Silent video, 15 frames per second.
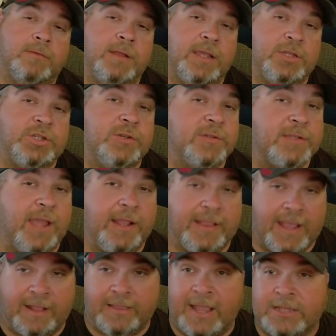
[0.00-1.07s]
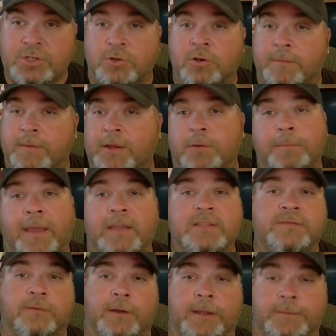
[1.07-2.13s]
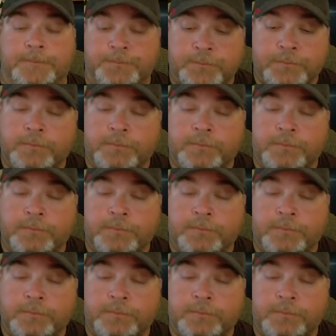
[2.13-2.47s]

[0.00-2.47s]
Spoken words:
issues like that. That's going to be your best friend.